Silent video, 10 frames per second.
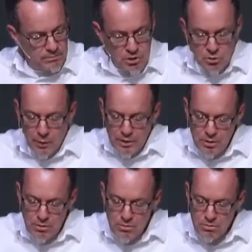Verse
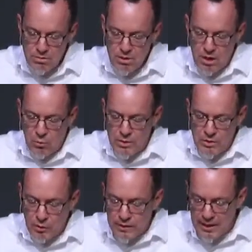22,
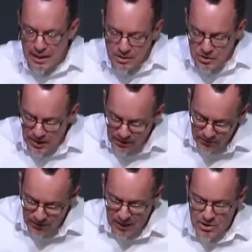resulting in
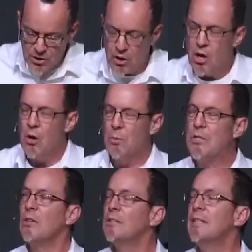sanctification,
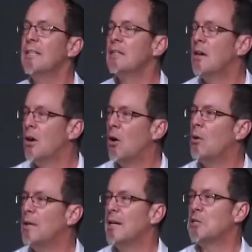resulting in
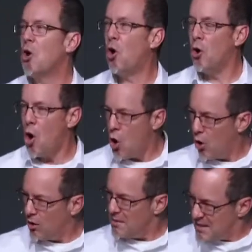holiness all,
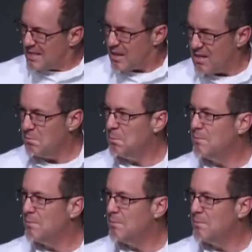all of the time?